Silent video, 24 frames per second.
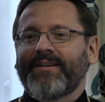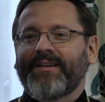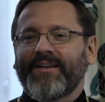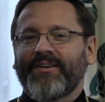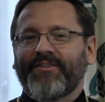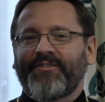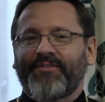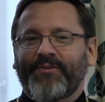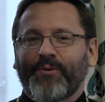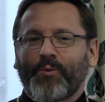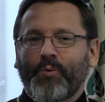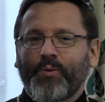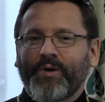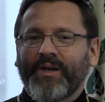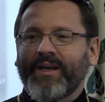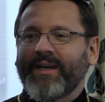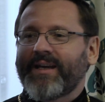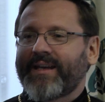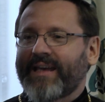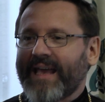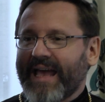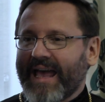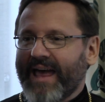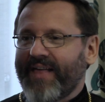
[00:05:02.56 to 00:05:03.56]
if we
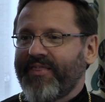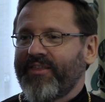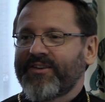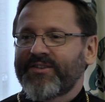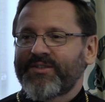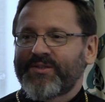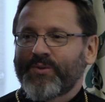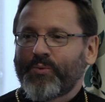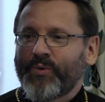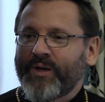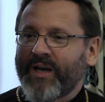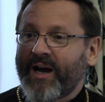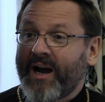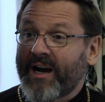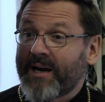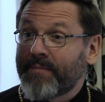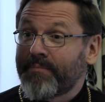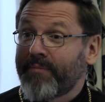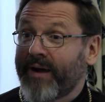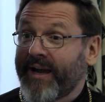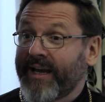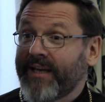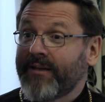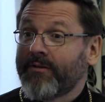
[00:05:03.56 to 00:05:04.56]
Catholics, we are
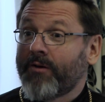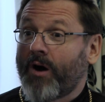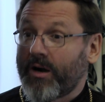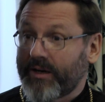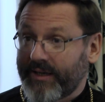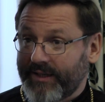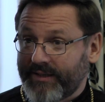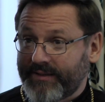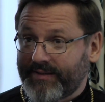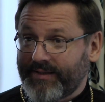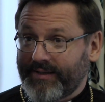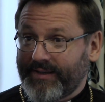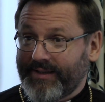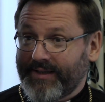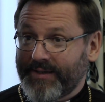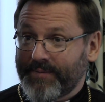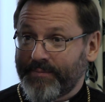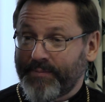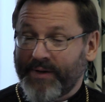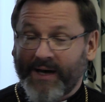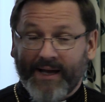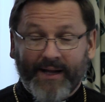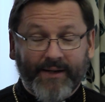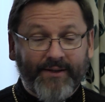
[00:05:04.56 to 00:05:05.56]
minority,
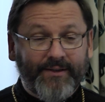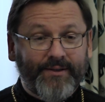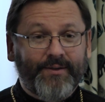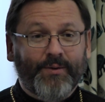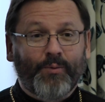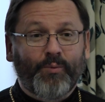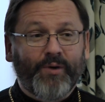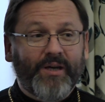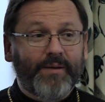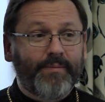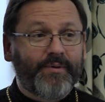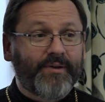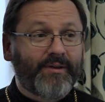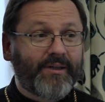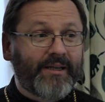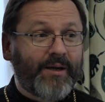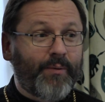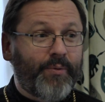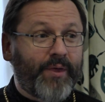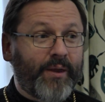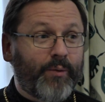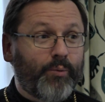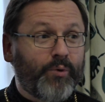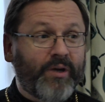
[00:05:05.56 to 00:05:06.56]
but we
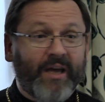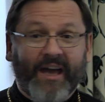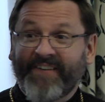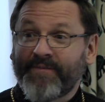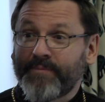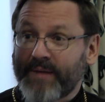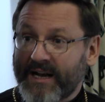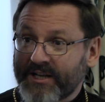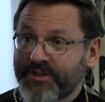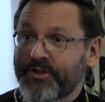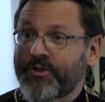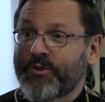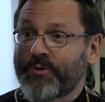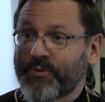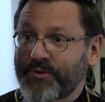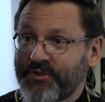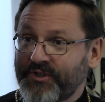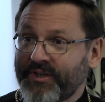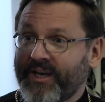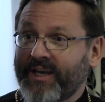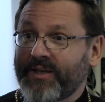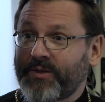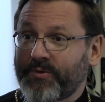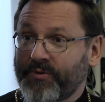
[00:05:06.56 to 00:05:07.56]
believe that we have much to
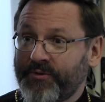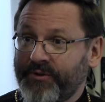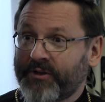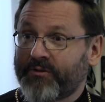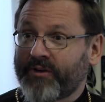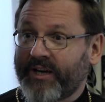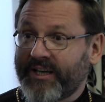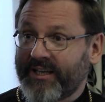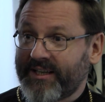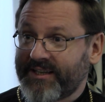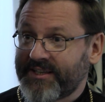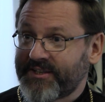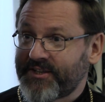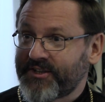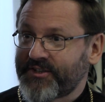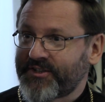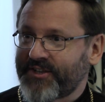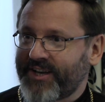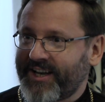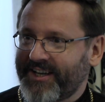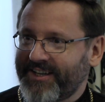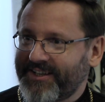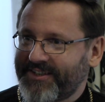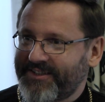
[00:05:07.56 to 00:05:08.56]
say to the Ukrainian
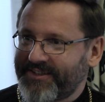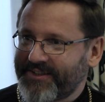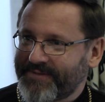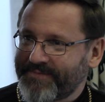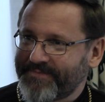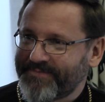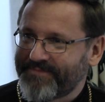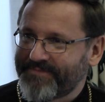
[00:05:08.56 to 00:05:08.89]
society.